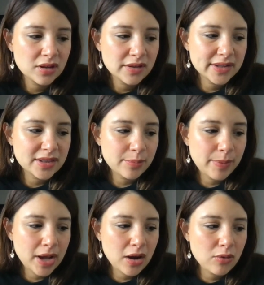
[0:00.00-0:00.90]
the
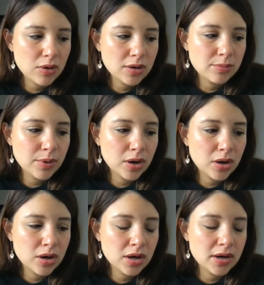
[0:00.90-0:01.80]
power
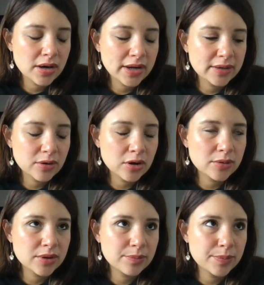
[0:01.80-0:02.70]
bar,
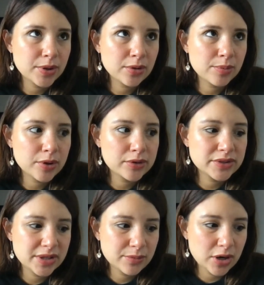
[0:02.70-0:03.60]
or the pure
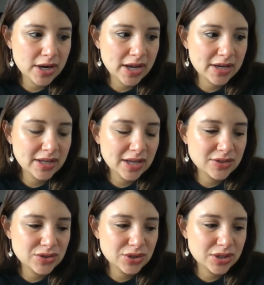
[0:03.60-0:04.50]
protein bar I had
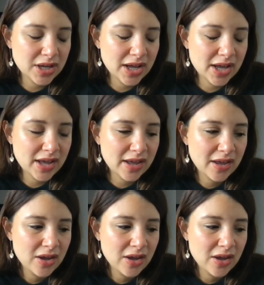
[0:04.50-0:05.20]
yesterday,